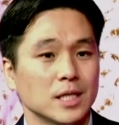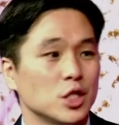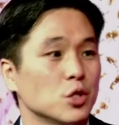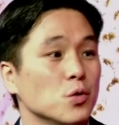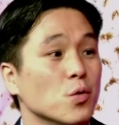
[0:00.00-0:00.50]

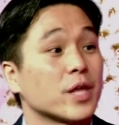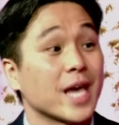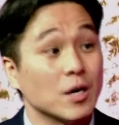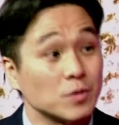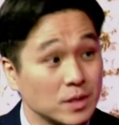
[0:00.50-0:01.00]
National Youth
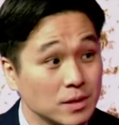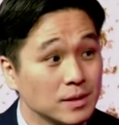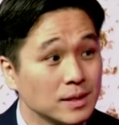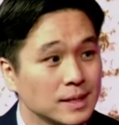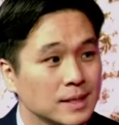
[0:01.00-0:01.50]
Council,
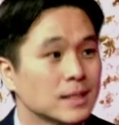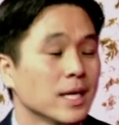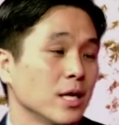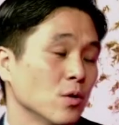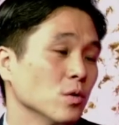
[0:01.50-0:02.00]

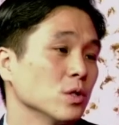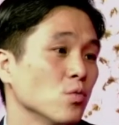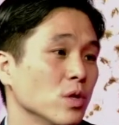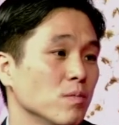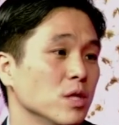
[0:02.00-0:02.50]
and also
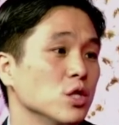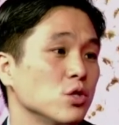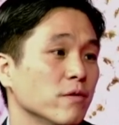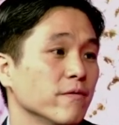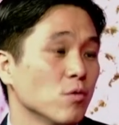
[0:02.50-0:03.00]
with
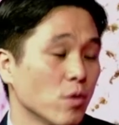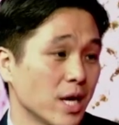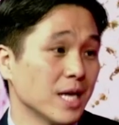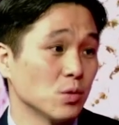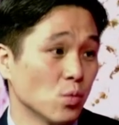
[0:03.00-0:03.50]
Ministry of Youth
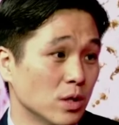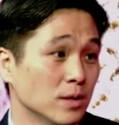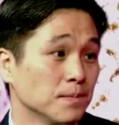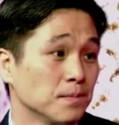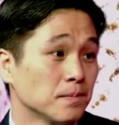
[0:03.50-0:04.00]
as well.
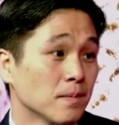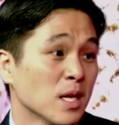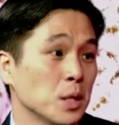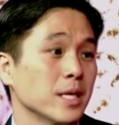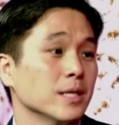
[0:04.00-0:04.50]
Mm
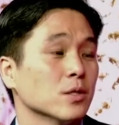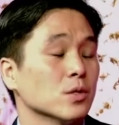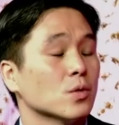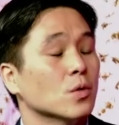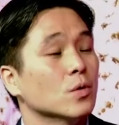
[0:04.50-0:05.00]
-hmm. Yeah, so,
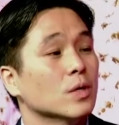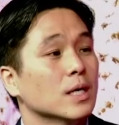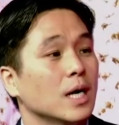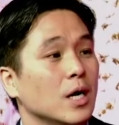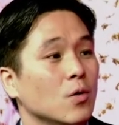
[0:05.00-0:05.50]
so
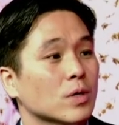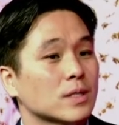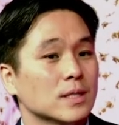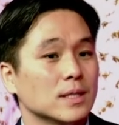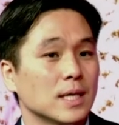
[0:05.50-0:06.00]
uh,
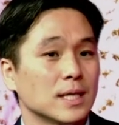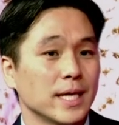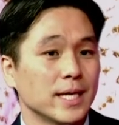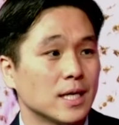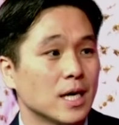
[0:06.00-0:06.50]
once uh,
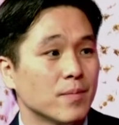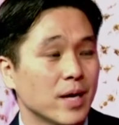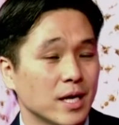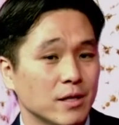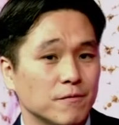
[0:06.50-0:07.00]
they come
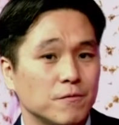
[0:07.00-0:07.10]
and